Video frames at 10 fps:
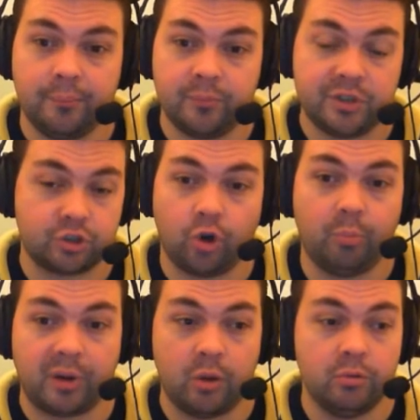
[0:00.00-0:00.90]

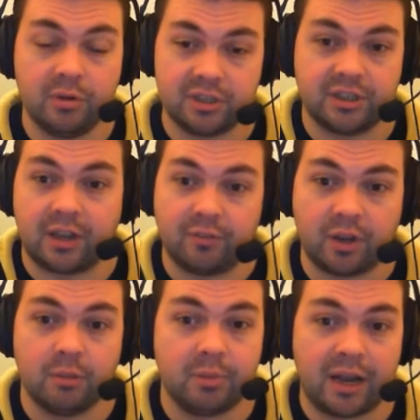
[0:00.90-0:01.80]
Scott Brown is like a
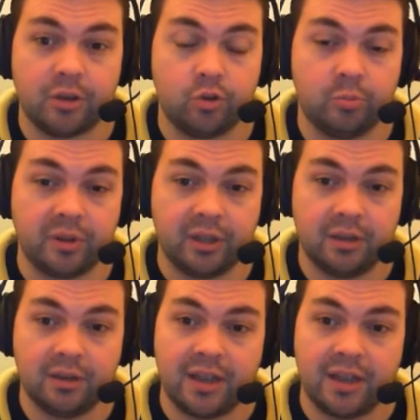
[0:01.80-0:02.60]
fucking brand new player.